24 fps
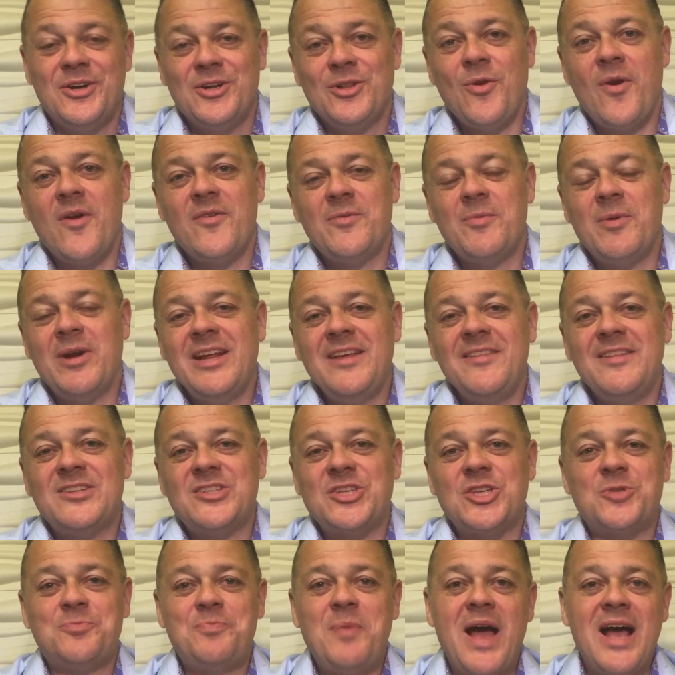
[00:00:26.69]
Hello everybody,
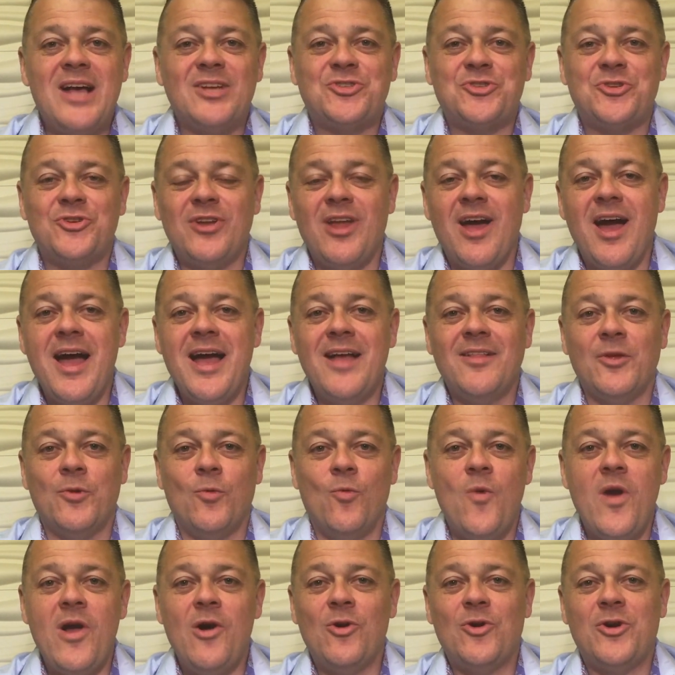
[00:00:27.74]
this is Pastor Lyle
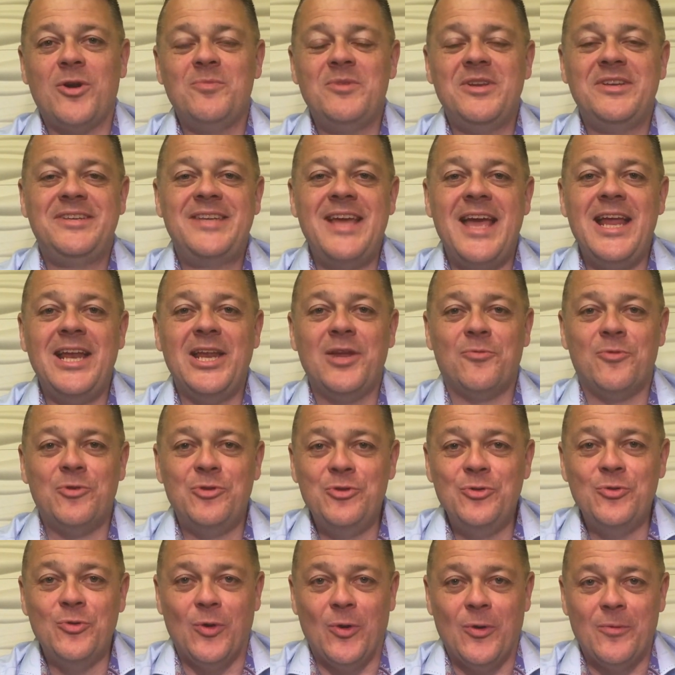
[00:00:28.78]
and welcome to Daily
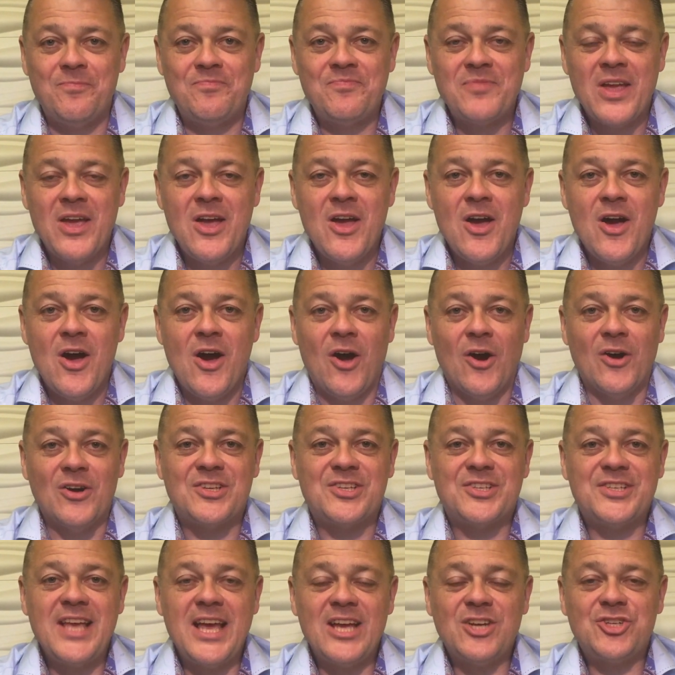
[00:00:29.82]
Renewal. Our
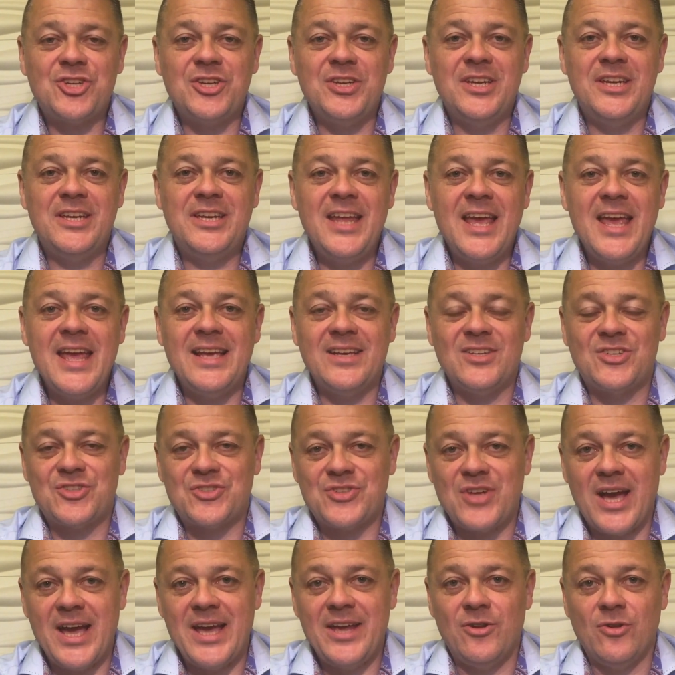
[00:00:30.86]
session today is
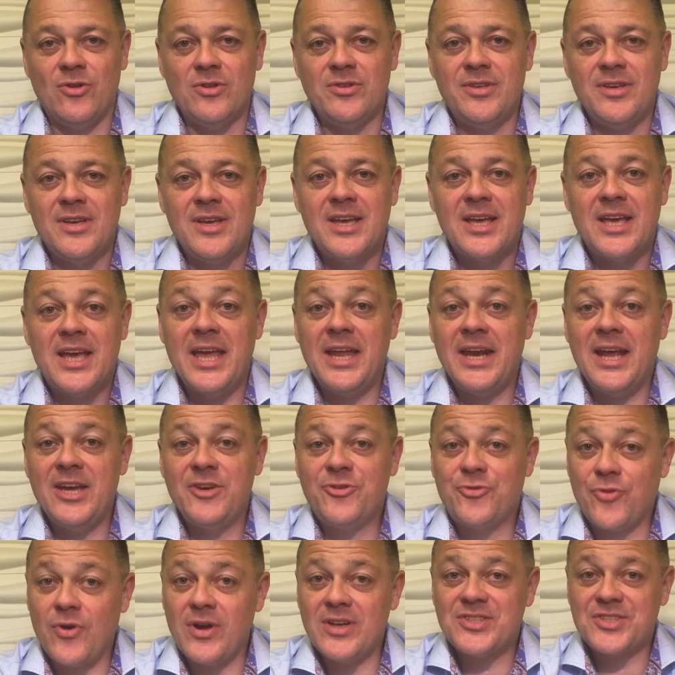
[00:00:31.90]
titled, Can I
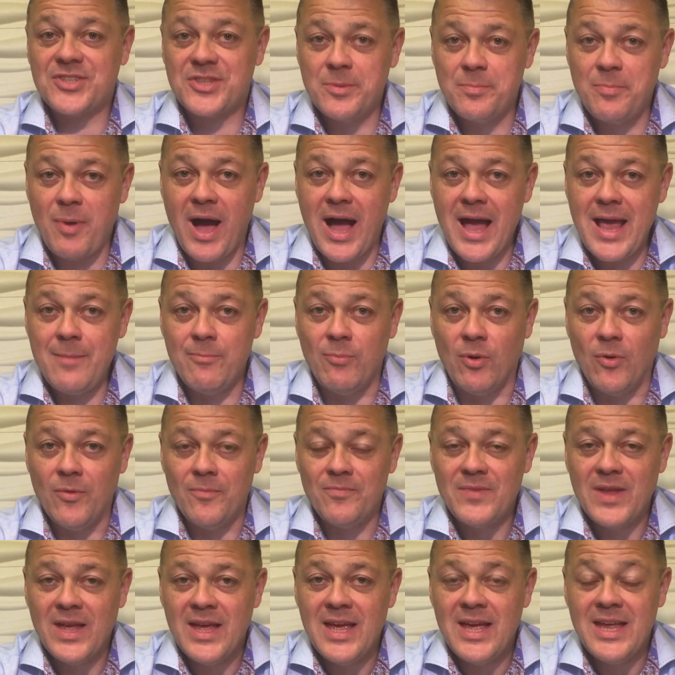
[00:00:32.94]
Trust the Bible?
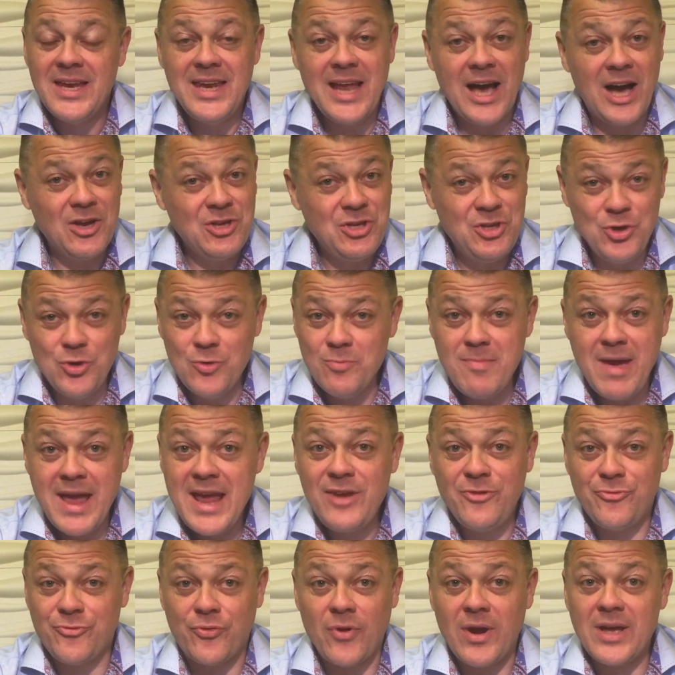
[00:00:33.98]
Now, you
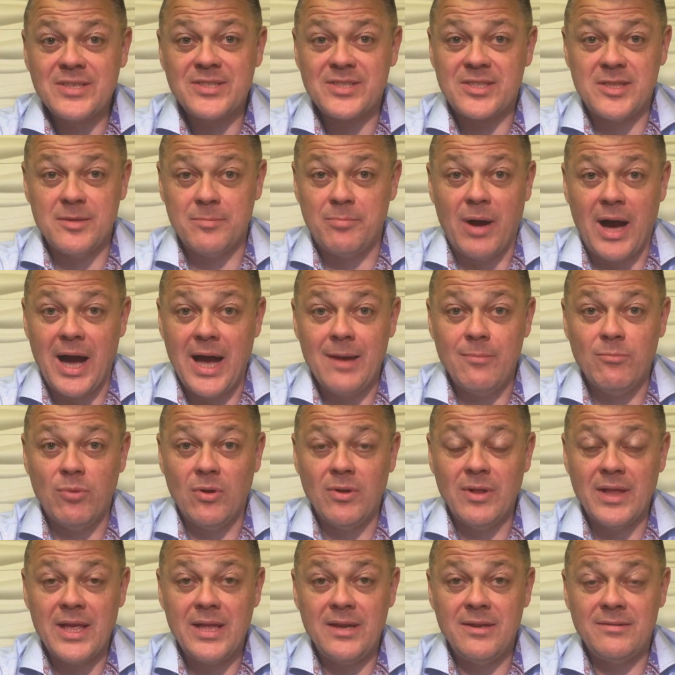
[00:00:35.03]
may trust the
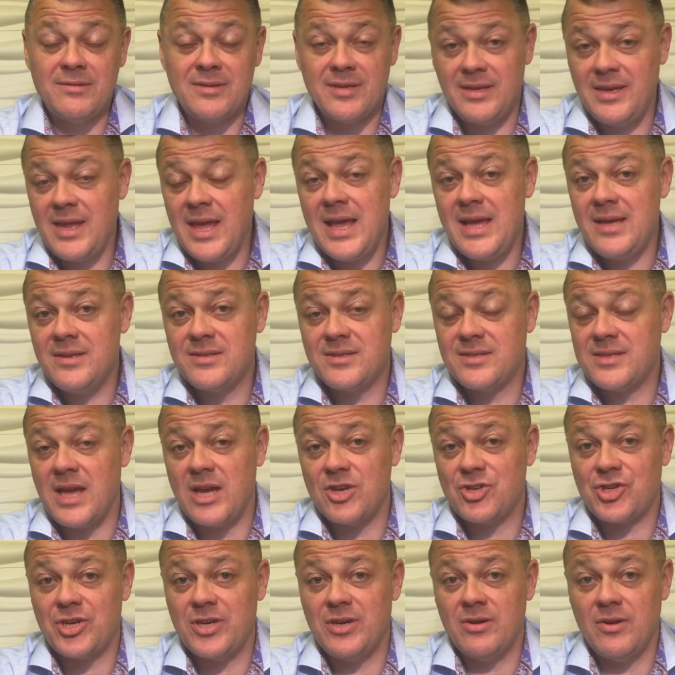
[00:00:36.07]
Bible, and today's
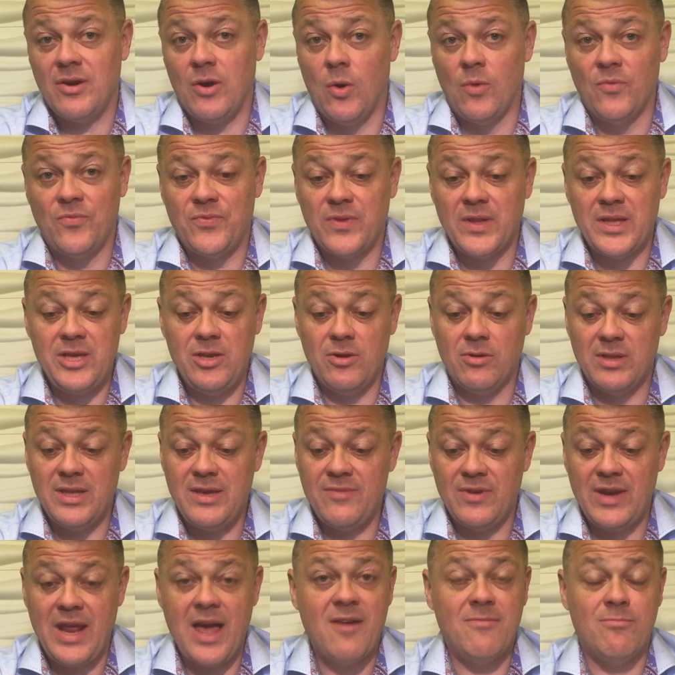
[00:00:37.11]
session, hopefully you'll
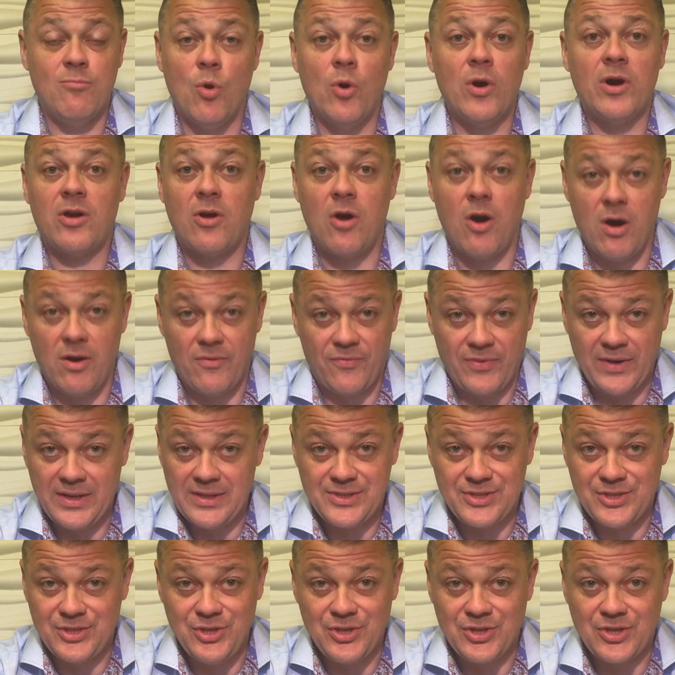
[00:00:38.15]
even have more
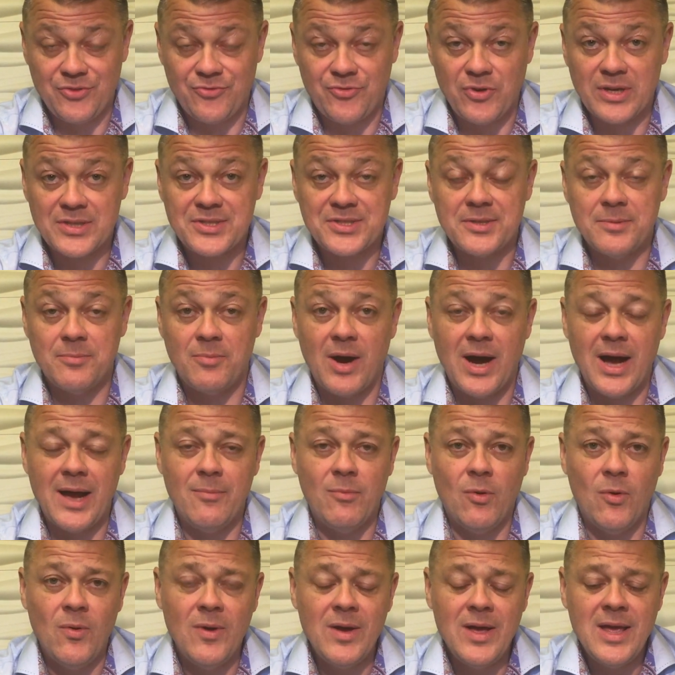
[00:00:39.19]
confidence that you can trust the
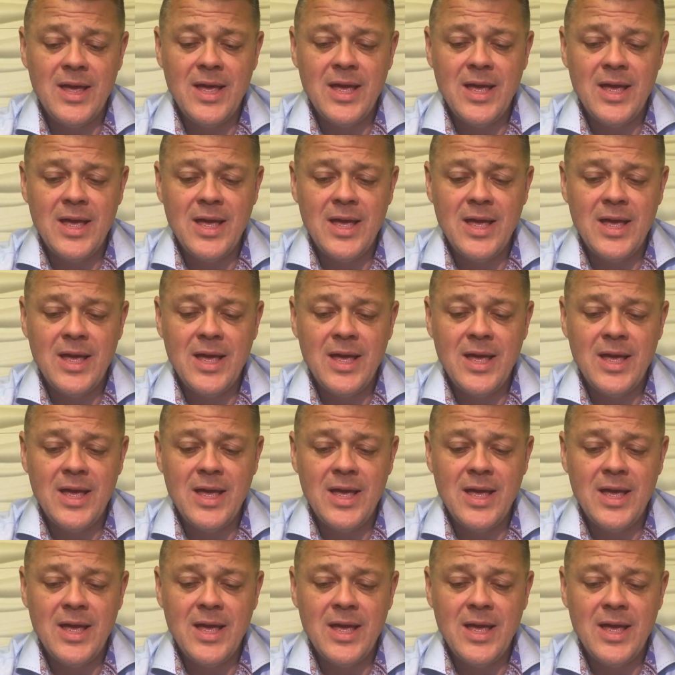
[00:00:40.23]
Bible.